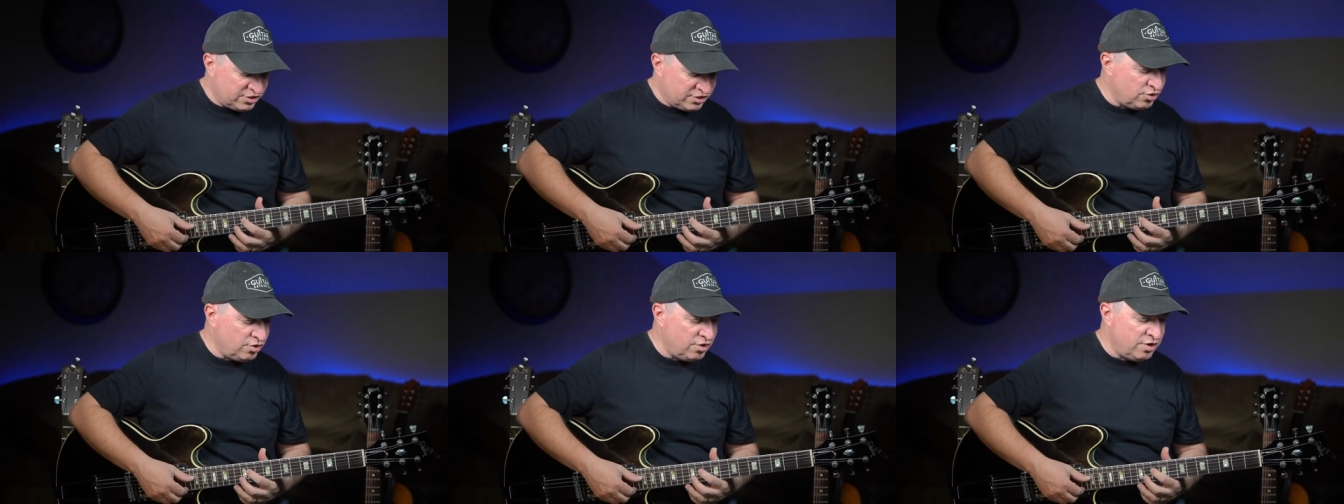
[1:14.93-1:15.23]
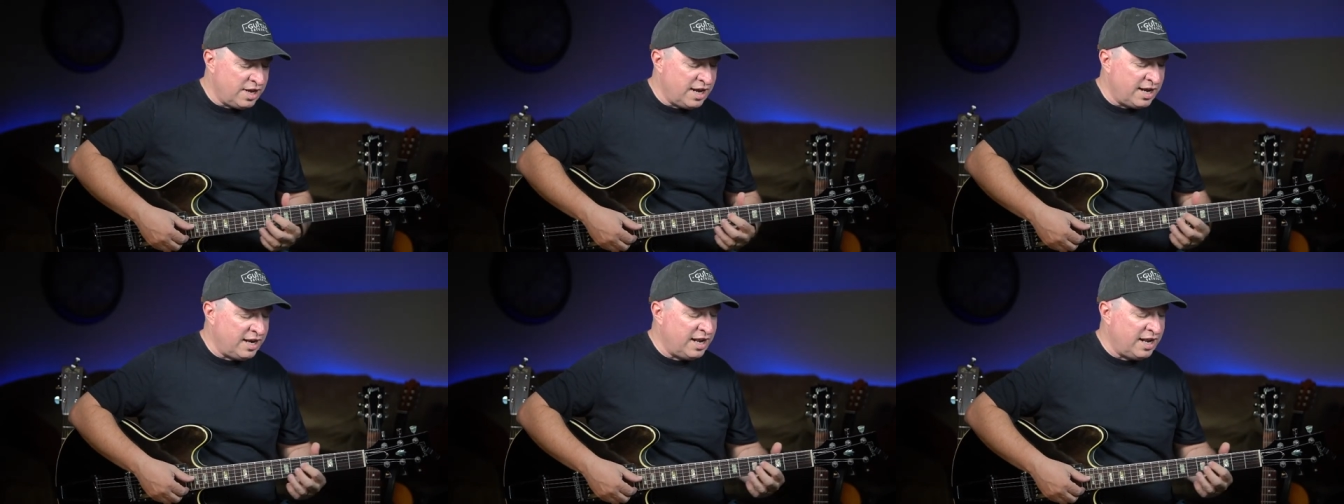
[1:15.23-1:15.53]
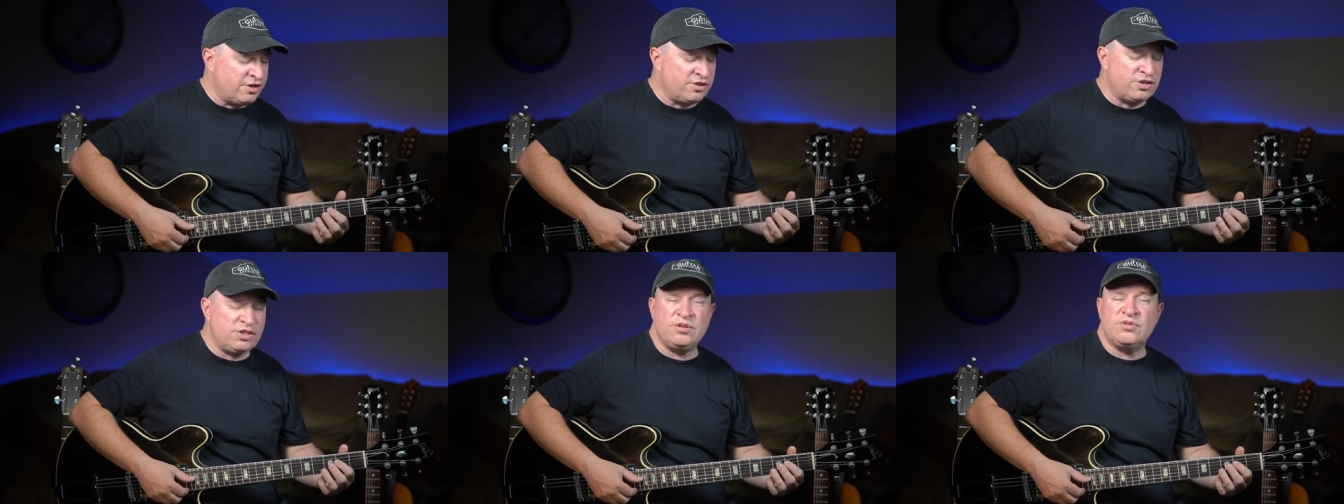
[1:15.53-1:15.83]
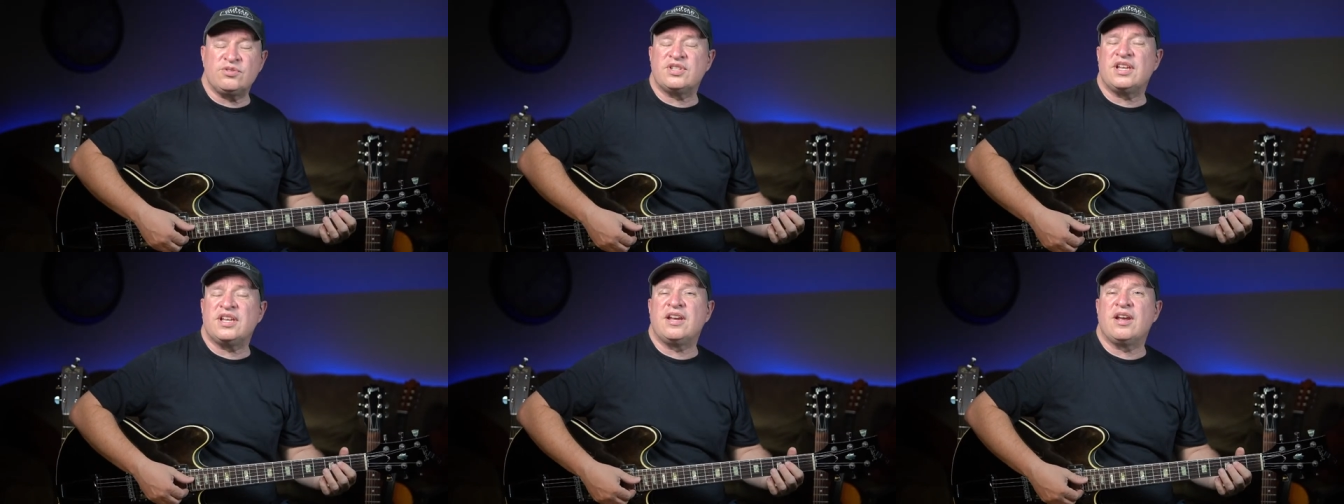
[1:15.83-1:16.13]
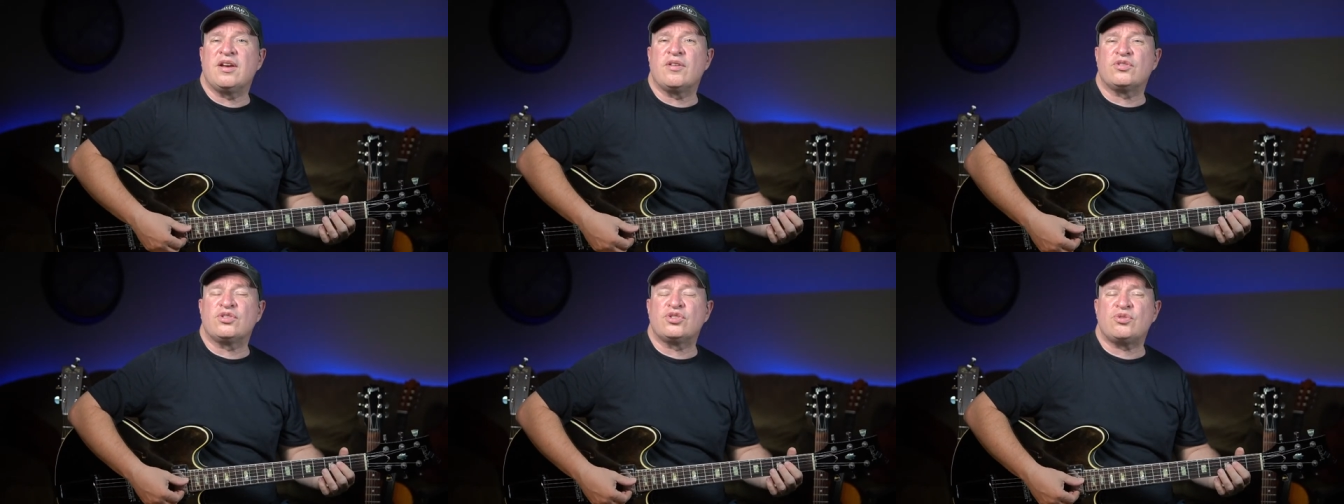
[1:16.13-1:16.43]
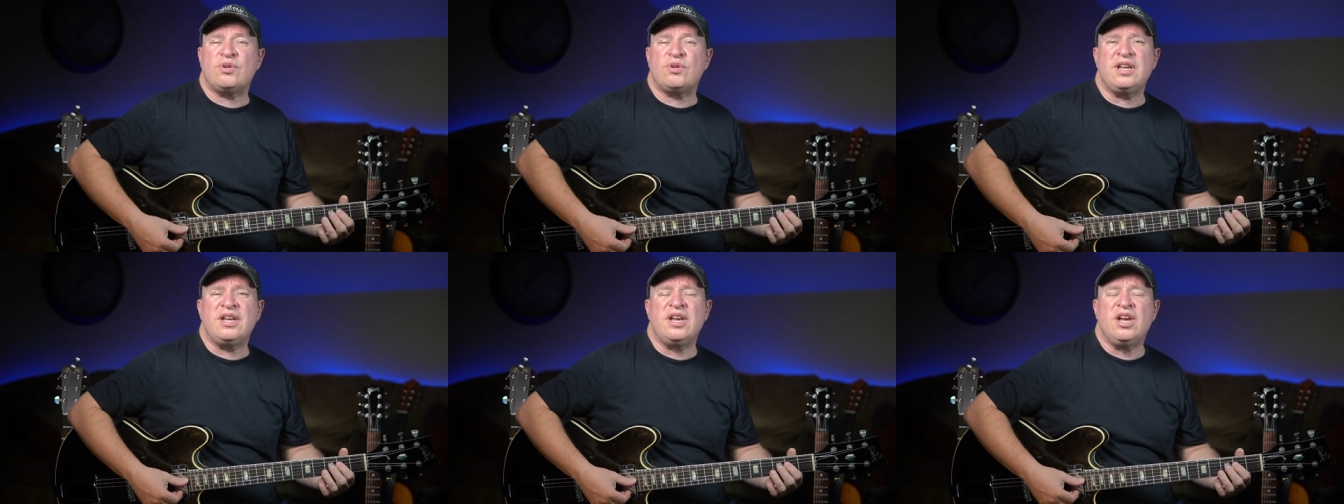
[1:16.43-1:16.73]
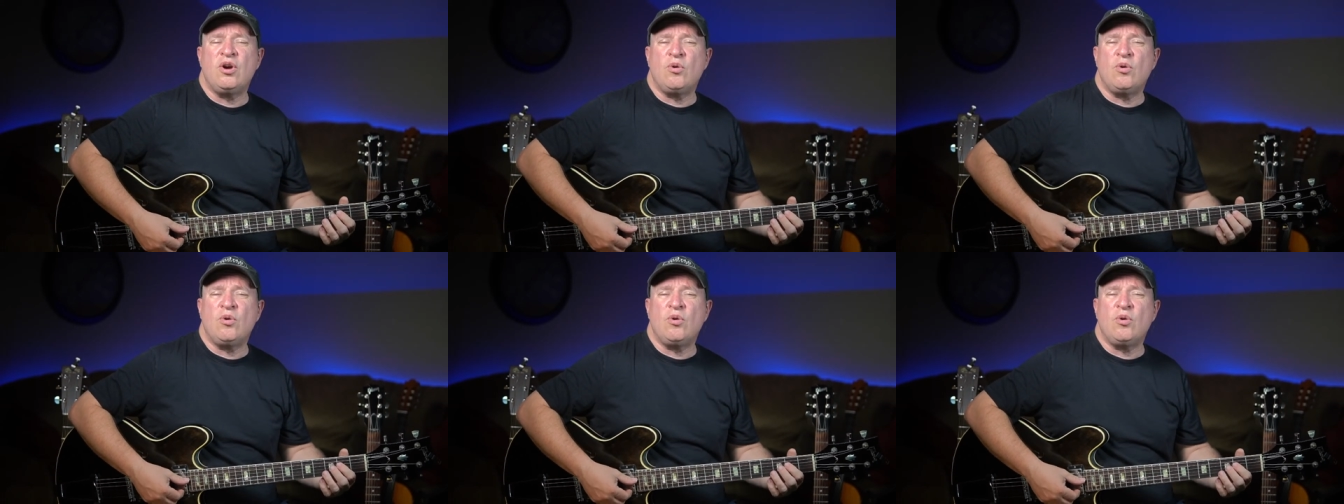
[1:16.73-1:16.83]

So you're not allowed to use any other string.